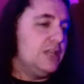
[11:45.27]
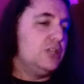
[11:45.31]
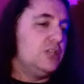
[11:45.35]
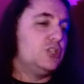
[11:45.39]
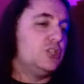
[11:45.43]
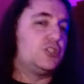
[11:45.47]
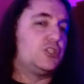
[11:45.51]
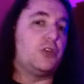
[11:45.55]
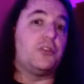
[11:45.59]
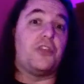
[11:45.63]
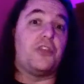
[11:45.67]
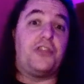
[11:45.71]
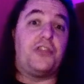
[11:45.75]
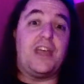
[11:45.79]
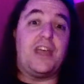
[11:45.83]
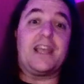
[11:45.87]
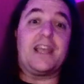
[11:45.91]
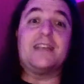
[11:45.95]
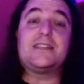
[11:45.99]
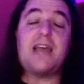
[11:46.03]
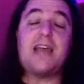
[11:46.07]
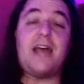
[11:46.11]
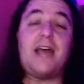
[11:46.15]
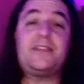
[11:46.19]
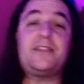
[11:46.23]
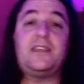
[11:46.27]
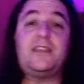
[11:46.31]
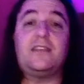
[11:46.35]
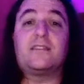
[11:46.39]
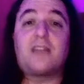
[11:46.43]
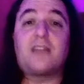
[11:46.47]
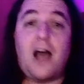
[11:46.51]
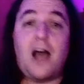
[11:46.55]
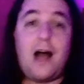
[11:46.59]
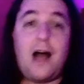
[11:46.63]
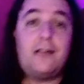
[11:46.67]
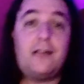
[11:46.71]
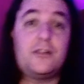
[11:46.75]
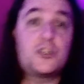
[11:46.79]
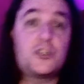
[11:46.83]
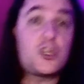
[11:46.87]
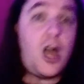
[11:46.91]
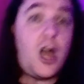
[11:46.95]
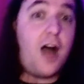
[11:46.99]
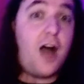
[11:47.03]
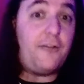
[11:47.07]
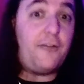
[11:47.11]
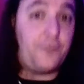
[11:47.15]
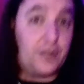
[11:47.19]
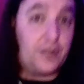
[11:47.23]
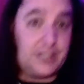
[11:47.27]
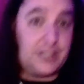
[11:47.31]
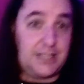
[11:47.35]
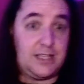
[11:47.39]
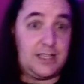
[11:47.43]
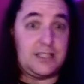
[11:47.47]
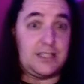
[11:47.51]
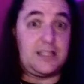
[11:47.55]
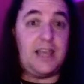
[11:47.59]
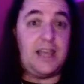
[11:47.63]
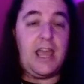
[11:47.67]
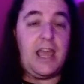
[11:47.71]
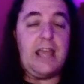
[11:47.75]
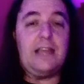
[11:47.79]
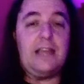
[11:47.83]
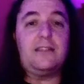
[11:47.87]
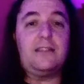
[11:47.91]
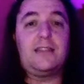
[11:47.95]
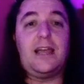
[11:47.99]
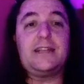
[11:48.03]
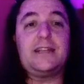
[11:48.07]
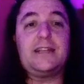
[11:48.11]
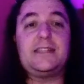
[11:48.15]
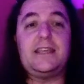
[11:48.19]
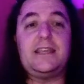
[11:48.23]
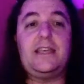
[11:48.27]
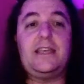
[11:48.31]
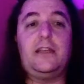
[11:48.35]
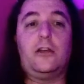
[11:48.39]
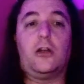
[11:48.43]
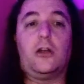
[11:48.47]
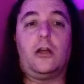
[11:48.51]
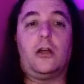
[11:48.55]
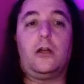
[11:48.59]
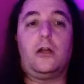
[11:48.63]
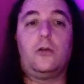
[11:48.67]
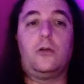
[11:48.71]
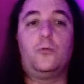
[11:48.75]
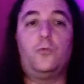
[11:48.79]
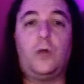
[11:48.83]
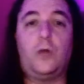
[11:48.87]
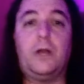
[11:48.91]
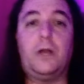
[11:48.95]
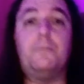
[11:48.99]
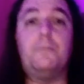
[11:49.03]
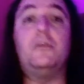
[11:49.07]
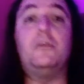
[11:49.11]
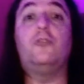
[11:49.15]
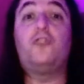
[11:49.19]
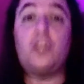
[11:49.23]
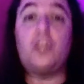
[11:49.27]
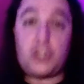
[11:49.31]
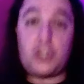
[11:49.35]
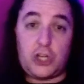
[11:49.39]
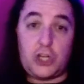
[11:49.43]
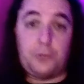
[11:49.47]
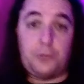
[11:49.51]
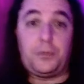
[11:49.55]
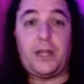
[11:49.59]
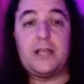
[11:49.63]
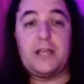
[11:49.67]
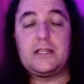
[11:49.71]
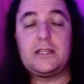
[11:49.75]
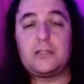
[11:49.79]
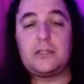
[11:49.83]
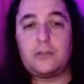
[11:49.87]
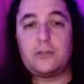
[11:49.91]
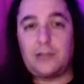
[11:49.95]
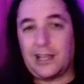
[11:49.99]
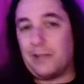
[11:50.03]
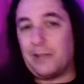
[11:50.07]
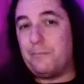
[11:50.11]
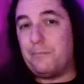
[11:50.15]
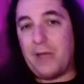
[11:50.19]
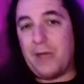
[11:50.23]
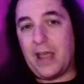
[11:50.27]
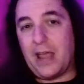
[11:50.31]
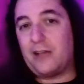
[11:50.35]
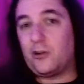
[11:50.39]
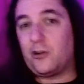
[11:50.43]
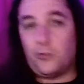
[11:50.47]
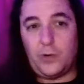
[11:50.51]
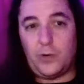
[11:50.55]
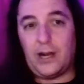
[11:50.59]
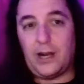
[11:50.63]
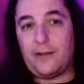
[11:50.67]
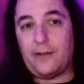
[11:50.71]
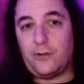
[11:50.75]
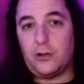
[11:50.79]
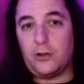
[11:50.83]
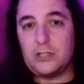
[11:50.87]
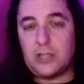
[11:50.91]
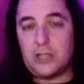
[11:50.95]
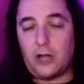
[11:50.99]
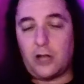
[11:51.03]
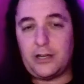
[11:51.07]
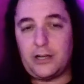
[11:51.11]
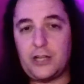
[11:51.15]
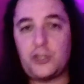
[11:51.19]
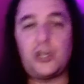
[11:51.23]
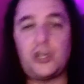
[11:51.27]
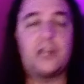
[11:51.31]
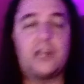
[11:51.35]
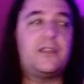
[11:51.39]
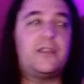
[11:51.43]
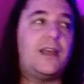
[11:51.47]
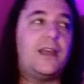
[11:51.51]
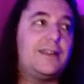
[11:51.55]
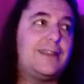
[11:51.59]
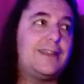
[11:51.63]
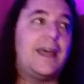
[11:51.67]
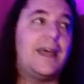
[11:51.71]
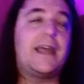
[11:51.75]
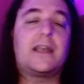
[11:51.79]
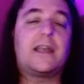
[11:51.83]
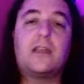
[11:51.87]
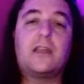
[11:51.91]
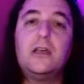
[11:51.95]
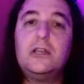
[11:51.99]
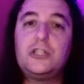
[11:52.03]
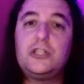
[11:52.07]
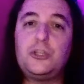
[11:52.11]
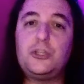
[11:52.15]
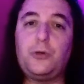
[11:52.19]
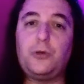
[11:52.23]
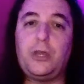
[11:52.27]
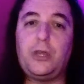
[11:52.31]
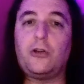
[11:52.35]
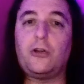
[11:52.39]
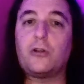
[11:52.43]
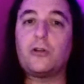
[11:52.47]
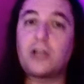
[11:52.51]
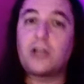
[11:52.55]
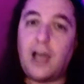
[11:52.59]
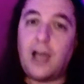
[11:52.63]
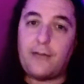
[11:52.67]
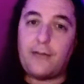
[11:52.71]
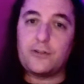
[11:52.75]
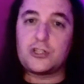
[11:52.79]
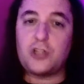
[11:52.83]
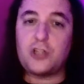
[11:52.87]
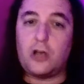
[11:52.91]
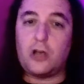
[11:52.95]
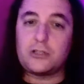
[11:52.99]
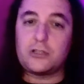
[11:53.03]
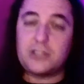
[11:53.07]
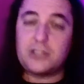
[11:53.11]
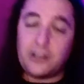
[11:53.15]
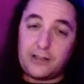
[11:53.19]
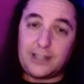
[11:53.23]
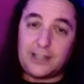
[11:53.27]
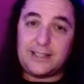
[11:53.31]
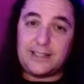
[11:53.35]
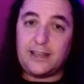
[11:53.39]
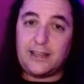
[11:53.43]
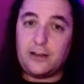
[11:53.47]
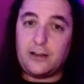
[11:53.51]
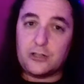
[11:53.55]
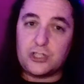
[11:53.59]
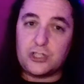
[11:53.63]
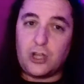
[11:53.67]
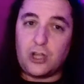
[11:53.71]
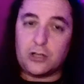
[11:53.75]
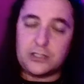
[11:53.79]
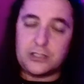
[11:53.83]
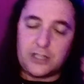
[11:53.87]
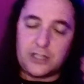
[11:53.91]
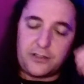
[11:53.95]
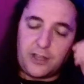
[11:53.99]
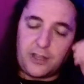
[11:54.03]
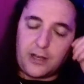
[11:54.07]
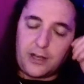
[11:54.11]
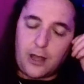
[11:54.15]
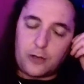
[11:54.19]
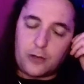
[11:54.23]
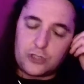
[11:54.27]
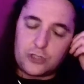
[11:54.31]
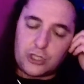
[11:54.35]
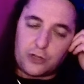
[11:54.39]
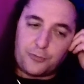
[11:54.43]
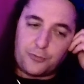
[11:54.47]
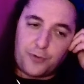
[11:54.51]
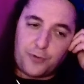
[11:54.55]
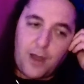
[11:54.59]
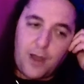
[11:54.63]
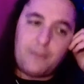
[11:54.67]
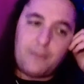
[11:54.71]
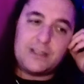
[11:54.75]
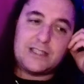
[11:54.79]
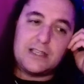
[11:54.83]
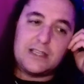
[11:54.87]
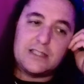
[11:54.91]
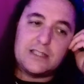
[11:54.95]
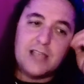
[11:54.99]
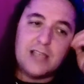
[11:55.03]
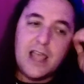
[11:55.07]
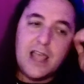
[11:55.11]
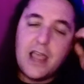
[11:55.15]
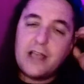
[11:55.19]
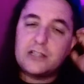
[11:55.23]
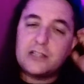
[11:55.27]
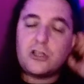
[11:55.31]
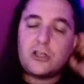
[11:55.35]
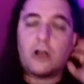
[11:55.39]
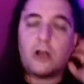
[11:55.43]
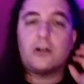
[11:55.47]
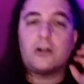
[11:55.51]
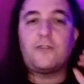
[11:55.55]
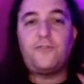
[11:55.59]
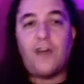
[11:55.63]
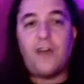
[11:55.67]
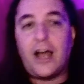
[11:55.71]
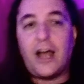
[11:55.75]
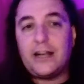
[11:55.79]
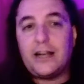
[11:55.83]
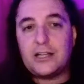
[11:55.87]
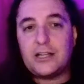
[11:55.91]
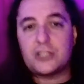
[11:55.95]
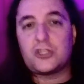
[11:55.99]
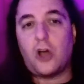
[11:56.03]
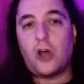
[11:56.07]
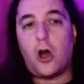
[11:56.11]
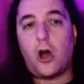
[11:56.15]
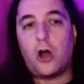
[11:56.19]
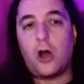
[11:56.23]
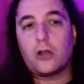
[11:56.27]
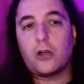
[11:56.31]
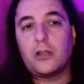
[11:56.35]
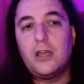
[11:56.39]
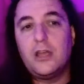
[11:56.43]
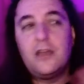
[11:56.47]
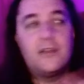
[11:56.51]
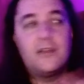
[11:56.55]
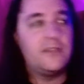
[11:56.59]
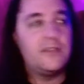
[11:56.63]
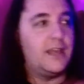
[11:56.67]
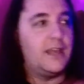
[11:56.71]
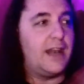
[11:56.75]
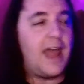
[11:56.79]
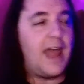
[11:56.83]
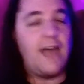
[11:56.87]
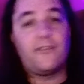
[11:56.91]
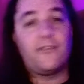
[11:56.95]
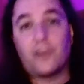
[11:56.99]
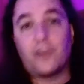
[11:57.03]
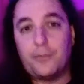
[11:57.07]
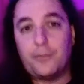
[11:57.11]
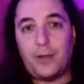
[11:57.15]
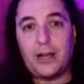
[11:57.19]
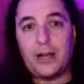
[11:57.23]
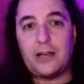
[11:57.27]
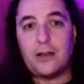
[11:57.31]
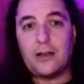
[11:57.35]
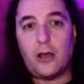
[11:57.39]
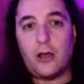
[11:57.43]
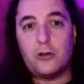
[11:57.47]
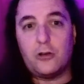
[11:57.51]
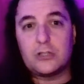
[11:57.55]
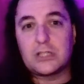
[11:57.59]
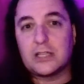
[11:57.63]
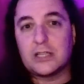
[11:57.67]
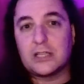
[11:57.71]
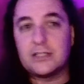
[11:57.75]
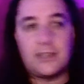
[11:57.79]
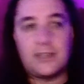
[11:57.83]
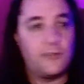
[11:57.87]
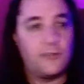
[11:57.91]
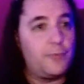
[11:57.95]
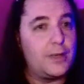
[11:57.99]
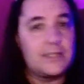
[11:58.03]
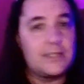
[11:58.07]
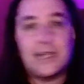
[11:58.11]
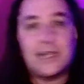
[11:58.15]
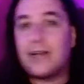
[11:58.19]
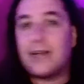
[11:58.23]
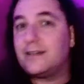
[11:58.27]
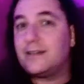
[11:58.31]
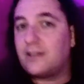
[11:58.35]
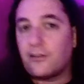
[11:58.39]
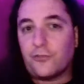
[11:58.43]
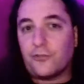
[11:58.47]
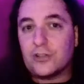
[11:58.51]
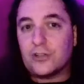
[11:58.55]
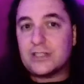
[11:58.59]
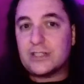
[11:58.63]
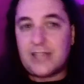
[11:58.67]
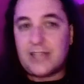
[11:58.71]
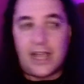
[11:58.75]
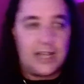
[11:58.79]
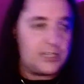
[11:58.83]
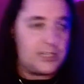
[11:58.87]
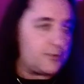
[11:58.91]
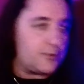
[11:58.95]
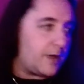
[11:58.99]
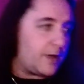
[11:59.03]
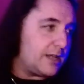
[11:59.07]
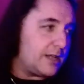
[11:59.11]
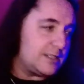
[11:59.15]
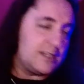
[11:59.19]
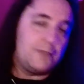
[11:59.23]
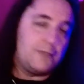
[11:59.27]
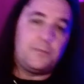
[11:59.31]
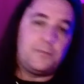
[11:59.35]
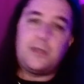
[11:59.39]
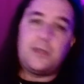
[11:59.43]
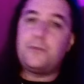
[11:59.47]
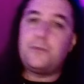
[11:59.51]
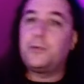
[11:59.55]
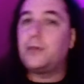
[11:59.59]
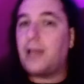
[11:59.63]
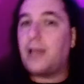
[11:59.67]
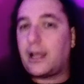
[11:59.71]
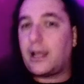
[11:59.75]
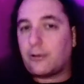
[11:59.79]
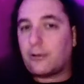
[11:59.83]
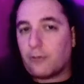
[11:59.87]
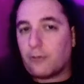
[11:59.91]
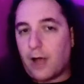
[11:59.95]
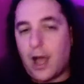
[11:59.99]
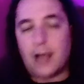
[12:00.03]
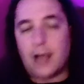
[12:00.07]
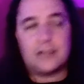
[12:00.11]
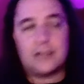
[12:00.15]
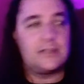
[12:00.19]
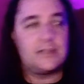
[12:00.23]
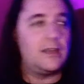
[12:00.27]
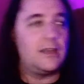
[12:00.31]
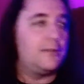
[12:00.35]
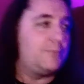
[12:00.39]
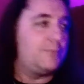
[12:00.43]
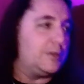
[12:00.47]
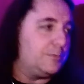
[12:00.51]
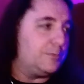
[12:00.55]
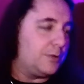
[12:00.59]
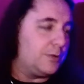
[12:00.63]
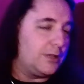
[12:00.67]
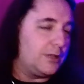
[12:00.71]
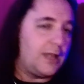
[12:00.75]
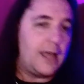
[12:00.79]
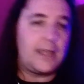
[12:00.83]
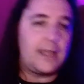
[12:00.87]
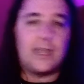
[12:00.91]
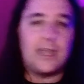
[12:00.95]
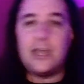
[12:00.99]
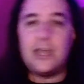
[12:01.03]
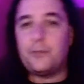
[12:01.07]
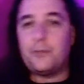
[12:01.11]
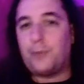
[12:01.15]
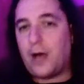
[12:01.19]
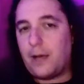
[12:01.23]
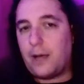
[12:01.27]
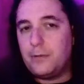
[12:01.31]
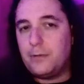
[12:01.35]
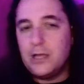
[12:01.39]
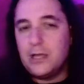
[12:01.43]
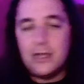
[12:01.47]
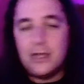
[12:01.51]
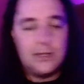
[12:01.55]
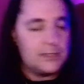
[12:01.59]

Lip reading: So the thing is, at these college conferences, they like to hear, when a musician plays, like a band or whatever is auditioning, they like to hear cover songs. They like to hear songs that they know. So the premise is, it's hard to find a song that everybody knows, because everybody's got different tastes, right? Some people like rock. Some people like hip hop.